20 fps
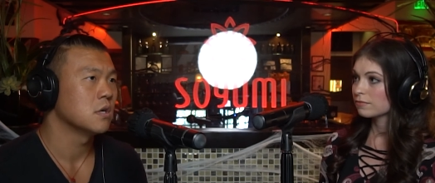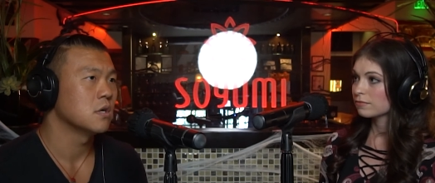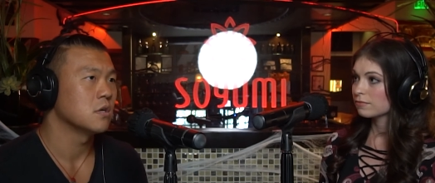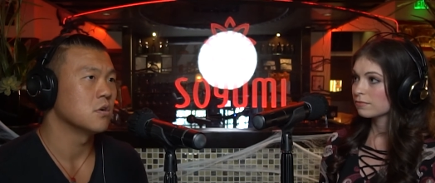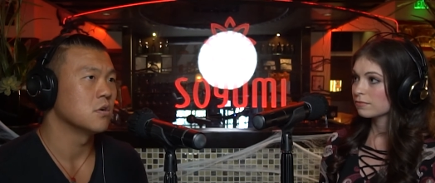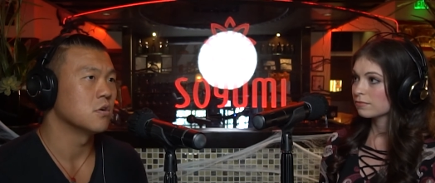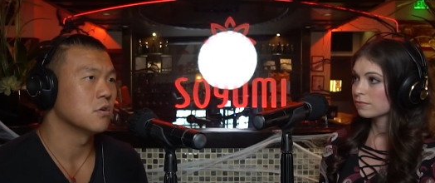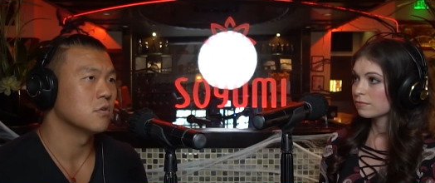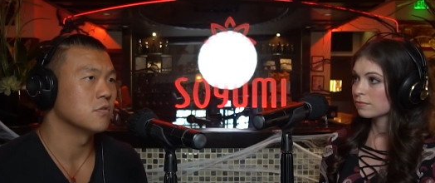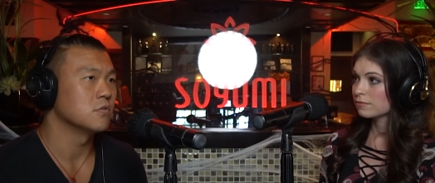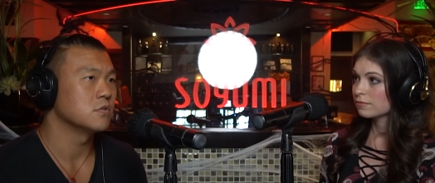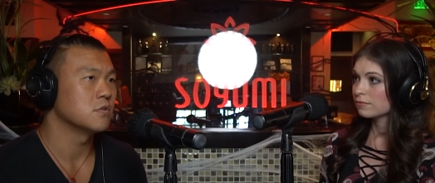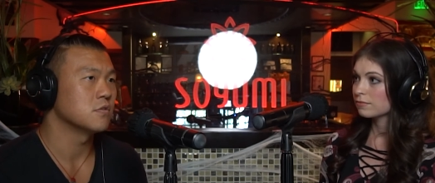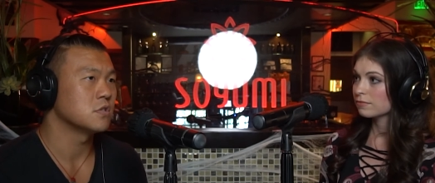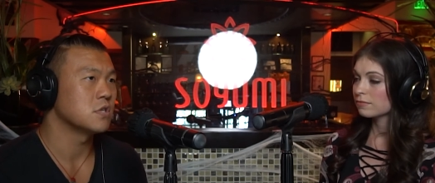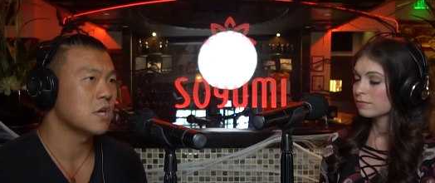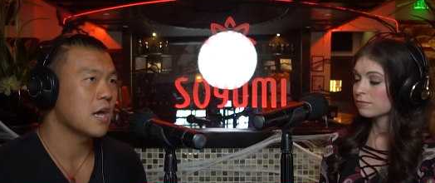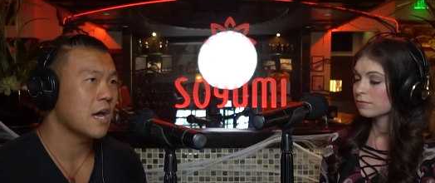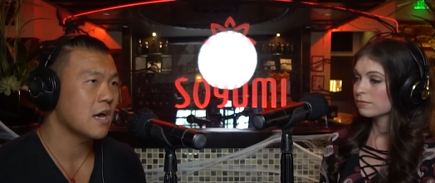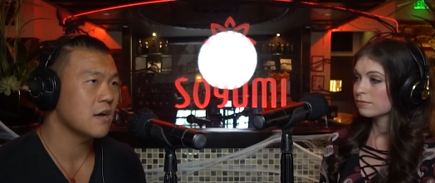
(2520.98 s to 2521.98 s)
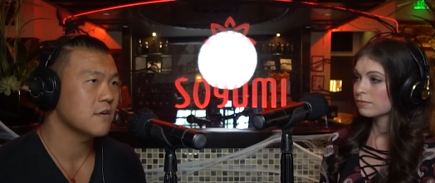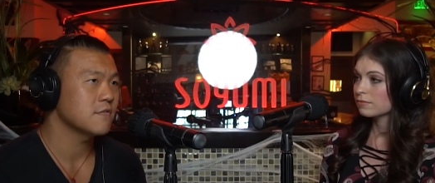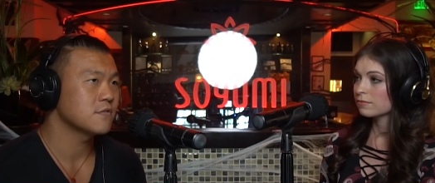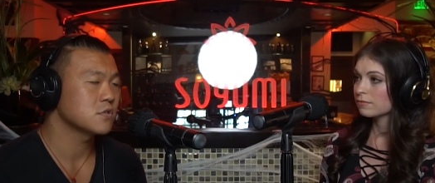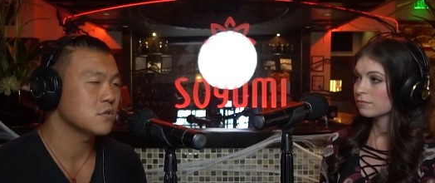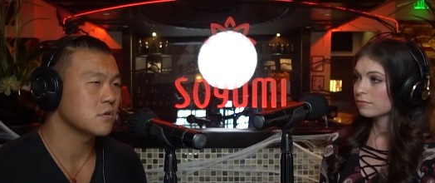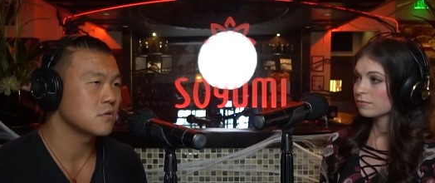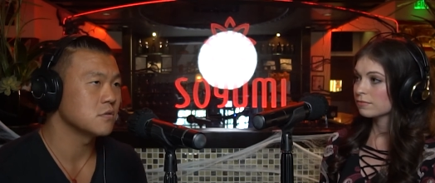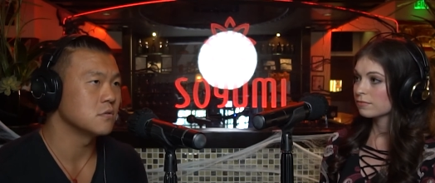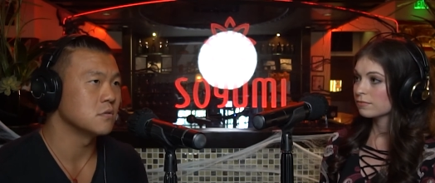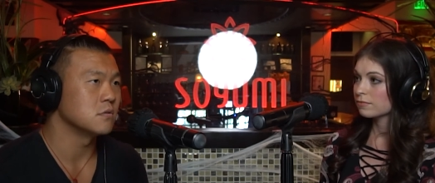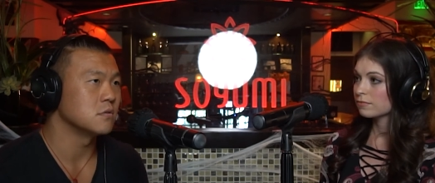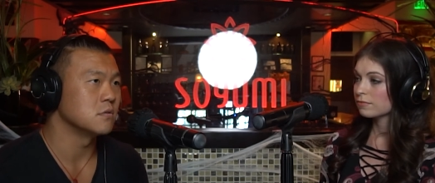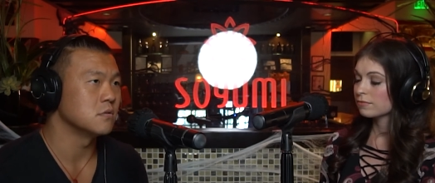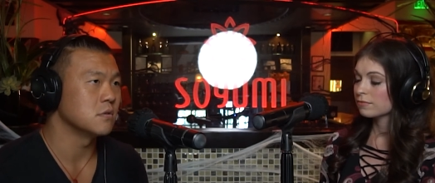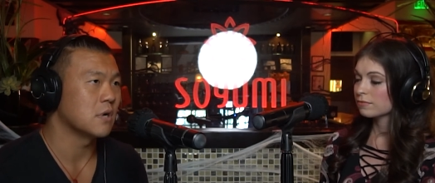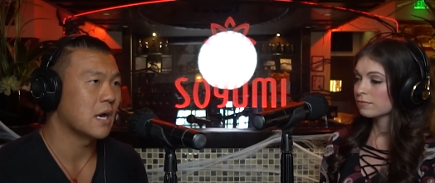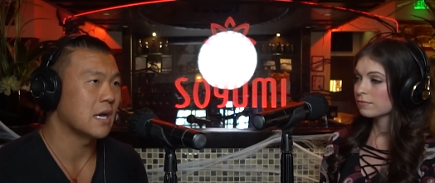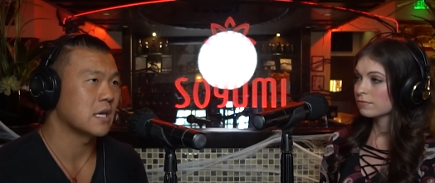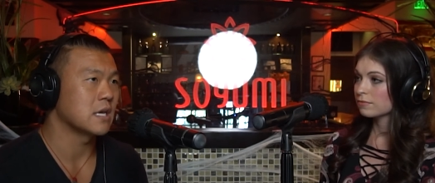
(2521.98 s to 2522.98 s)
Speaker 1: you know to have
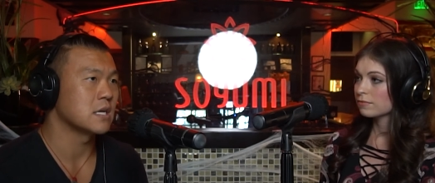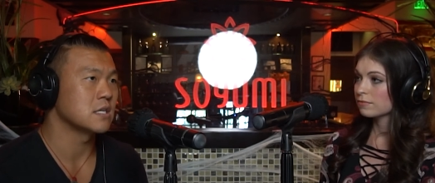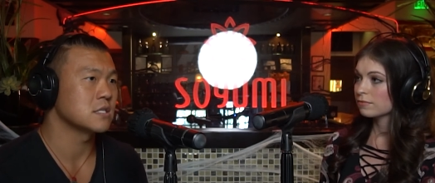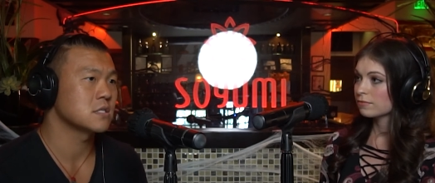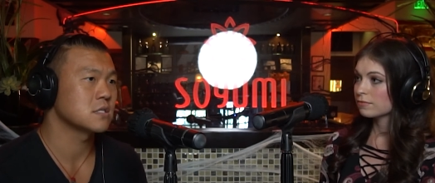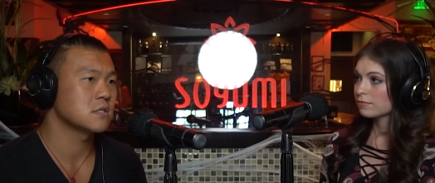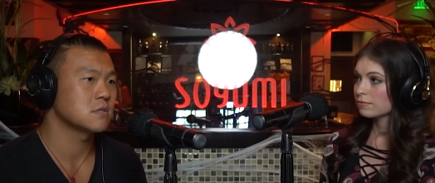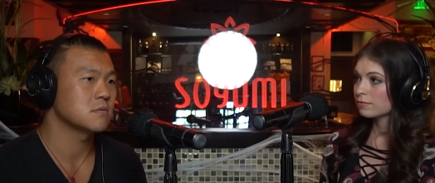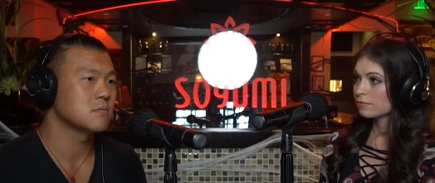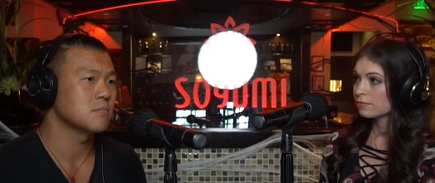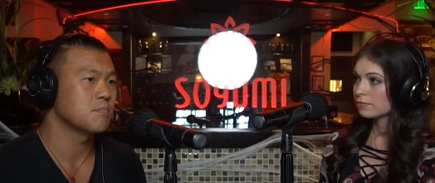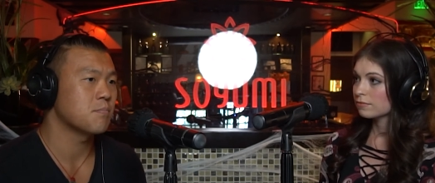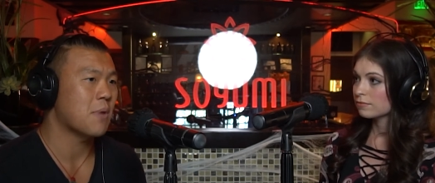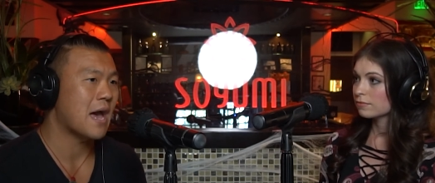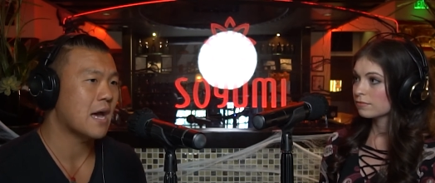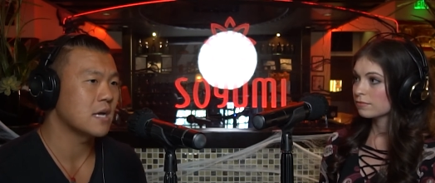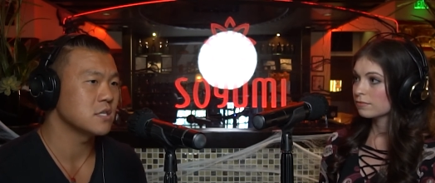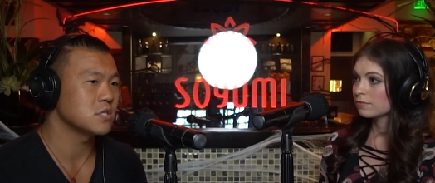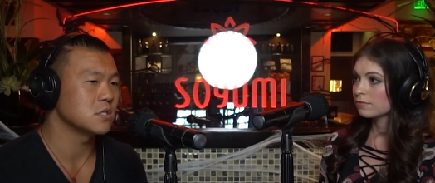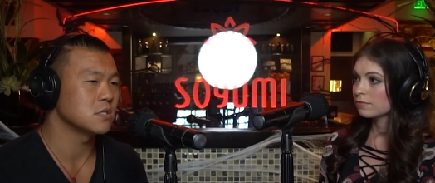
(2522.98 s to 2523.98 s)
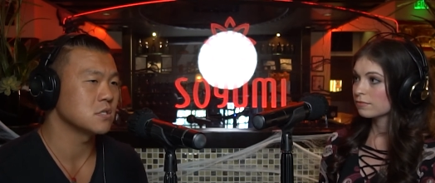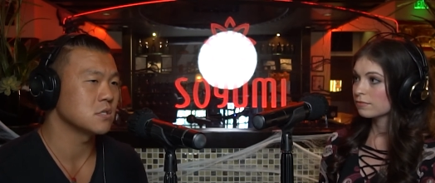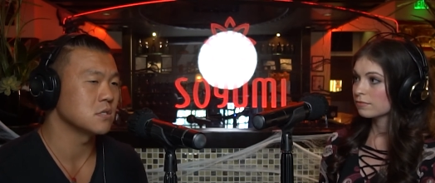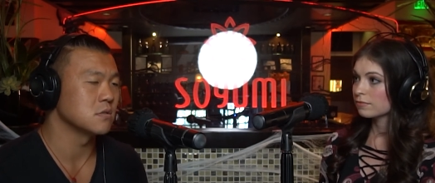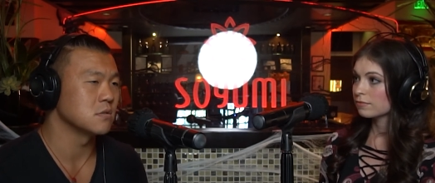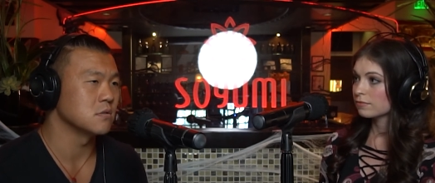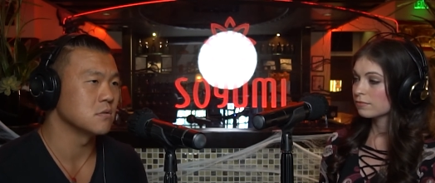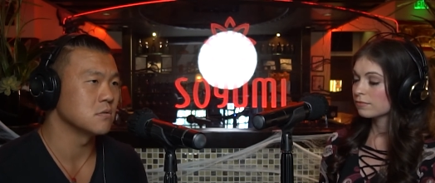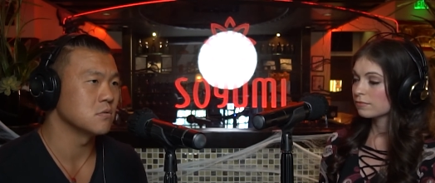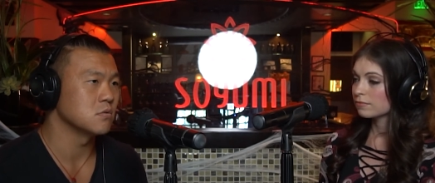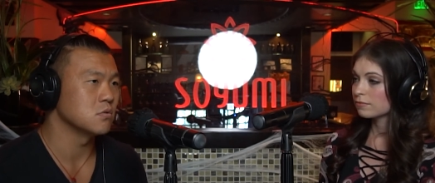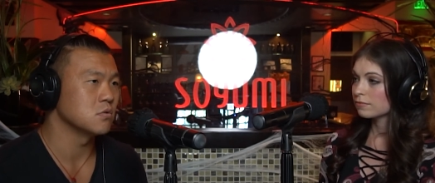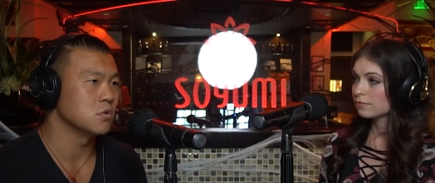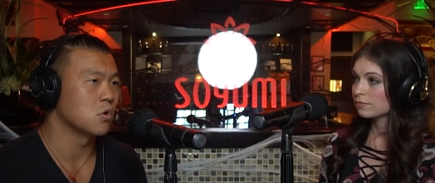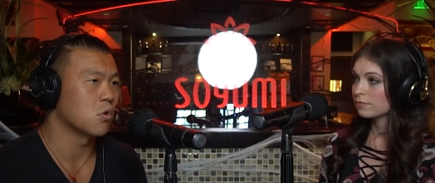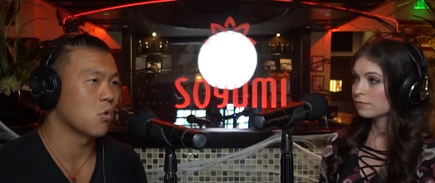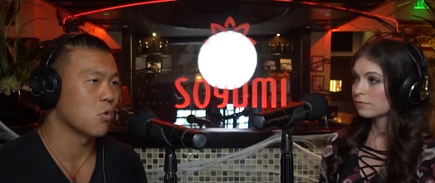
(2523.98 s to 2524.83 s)
certain i guess pageants and you know